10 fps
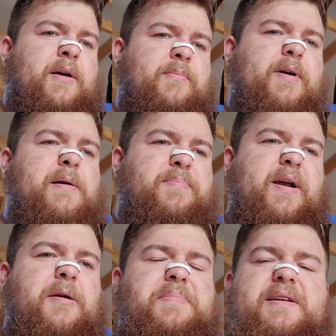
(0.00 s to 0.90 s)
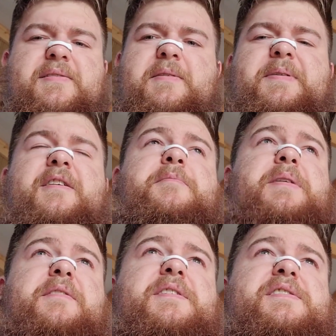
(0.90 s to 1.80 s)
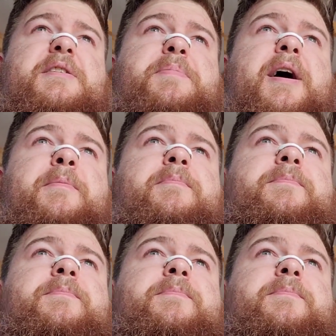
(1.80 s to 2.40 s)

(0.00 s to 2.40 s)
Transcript: probably bigger pieces of PVC pipe.